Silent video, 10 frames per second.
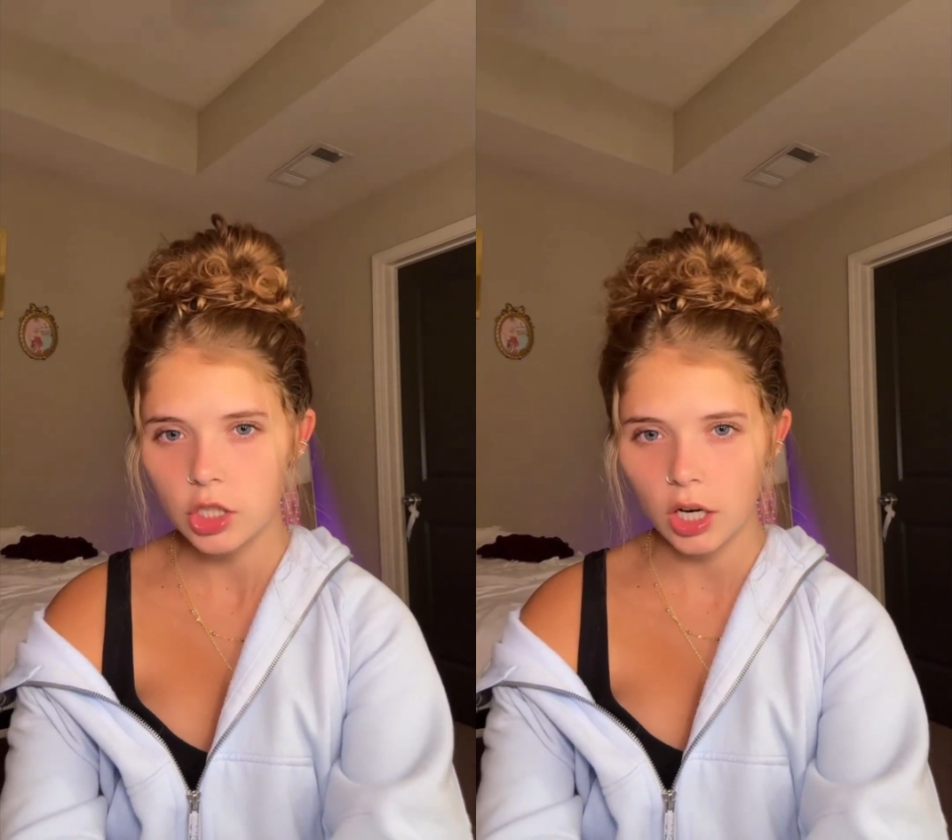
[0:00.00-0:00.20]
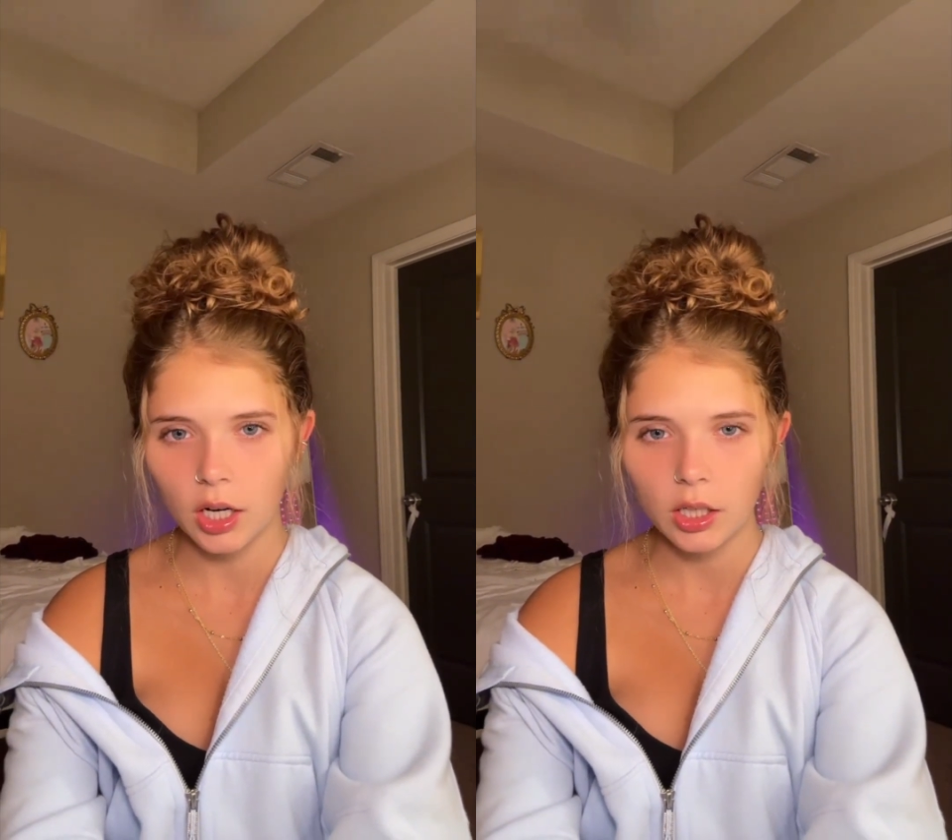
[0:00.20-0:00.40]

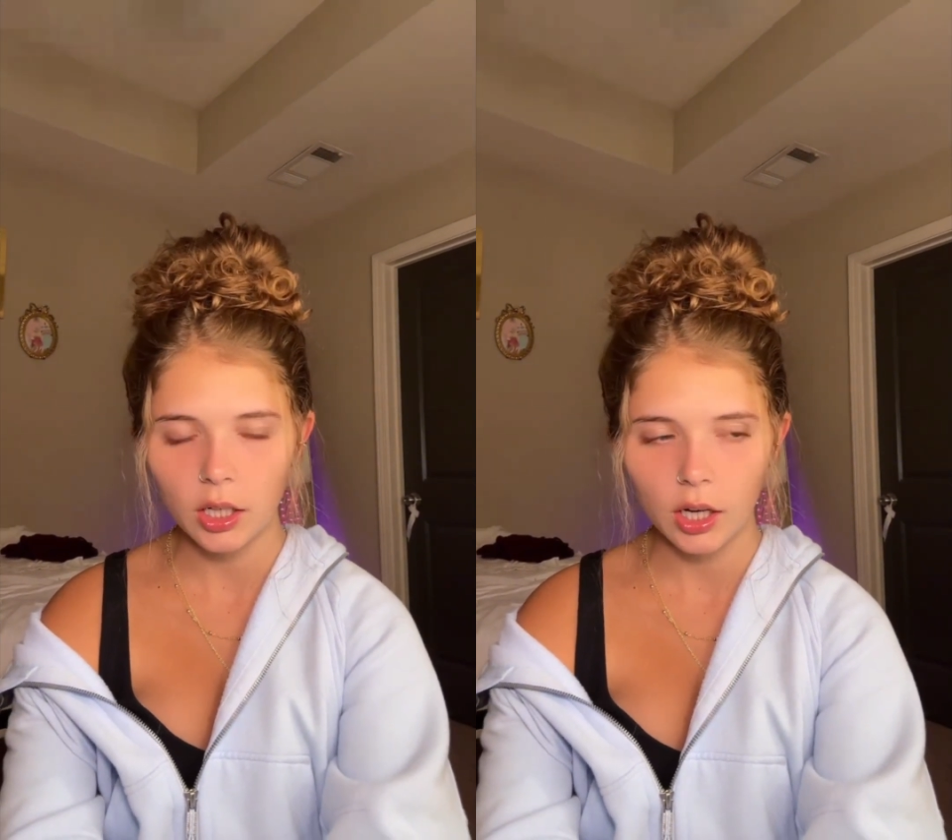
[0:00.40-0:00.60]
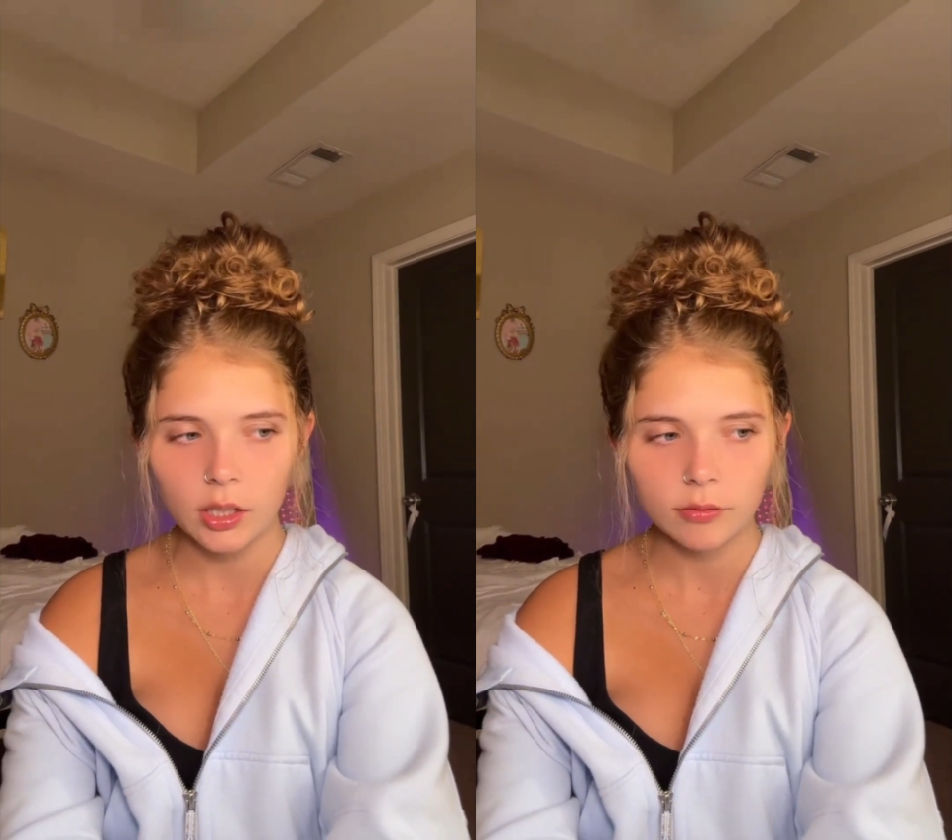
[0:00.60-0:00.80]

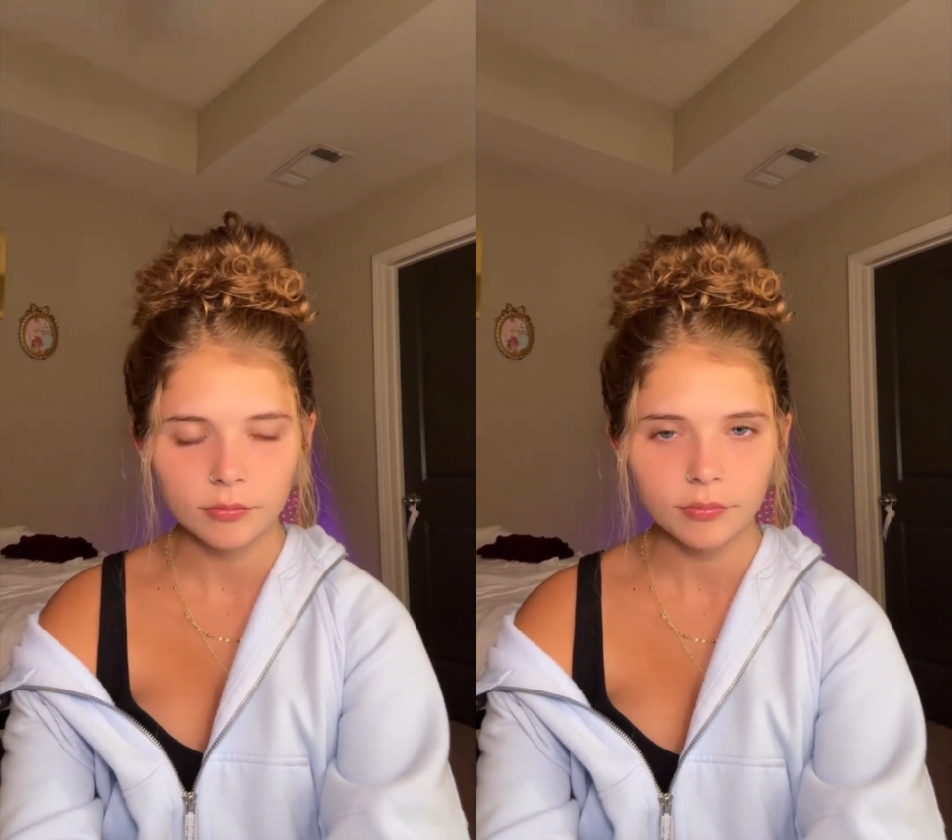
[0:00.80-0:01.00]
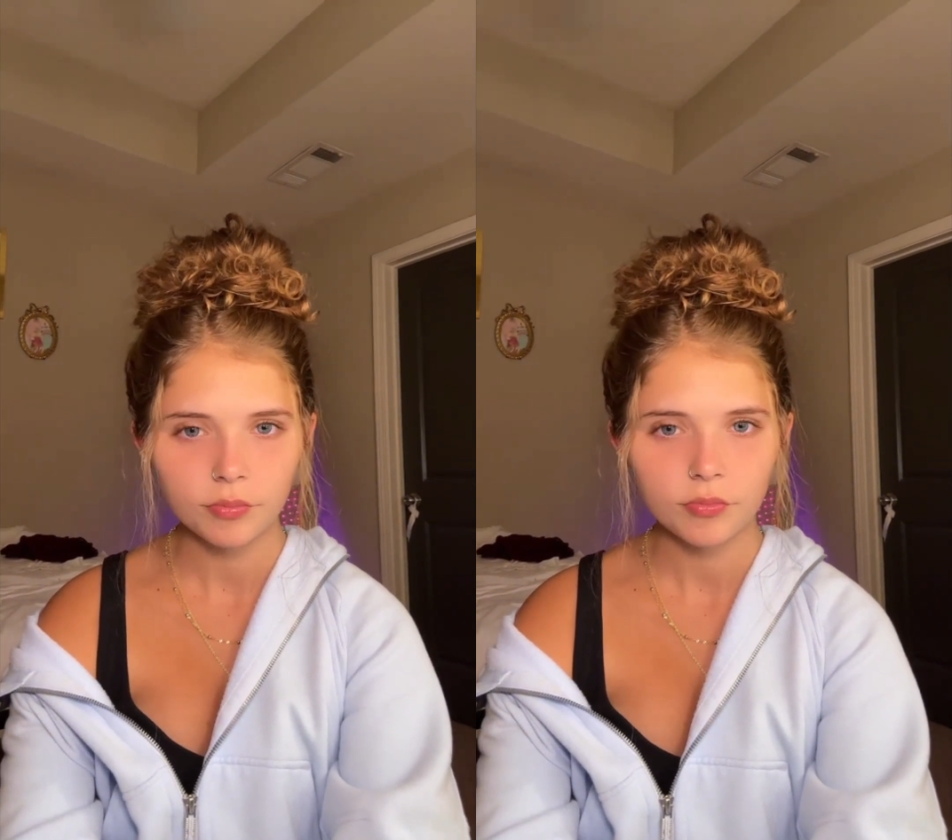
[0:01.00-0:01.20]
friendship of the
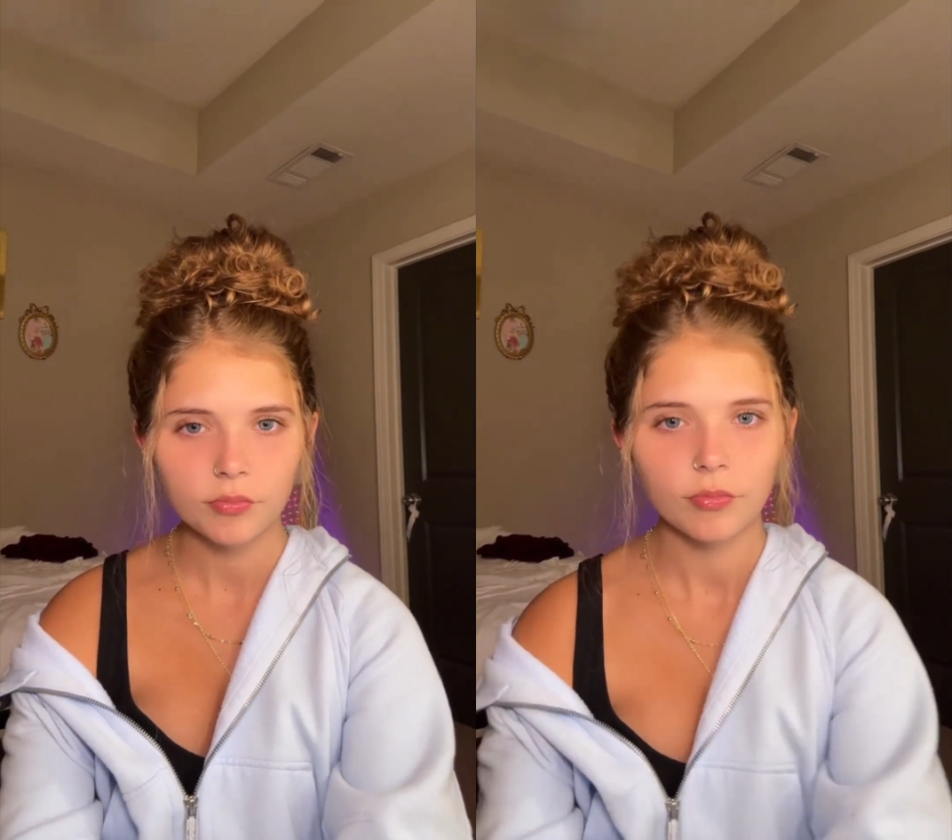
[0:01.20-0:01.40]
neck